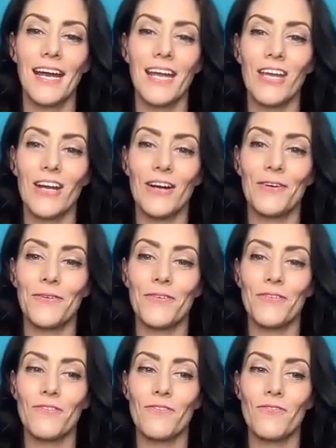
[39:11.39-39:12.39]
you know,
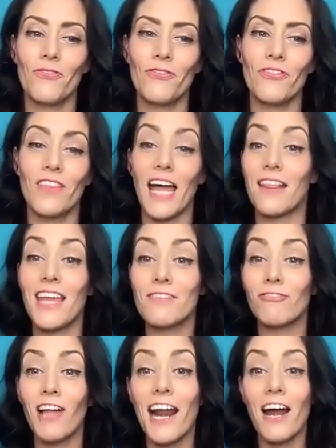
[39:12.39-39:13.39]
like they
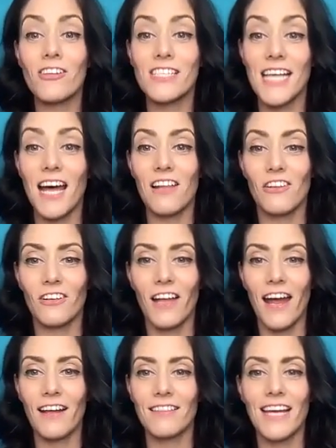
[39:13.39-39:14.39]
flat out said, they're
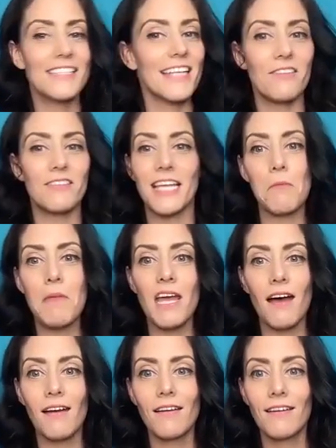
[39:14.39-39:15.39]
like, that sounds like
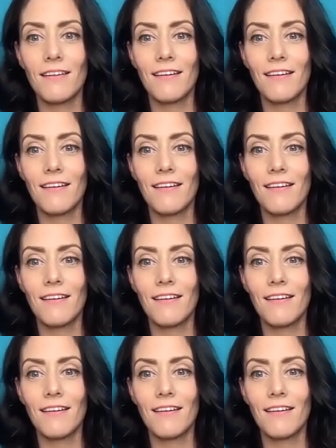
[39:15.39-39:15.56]
Mia.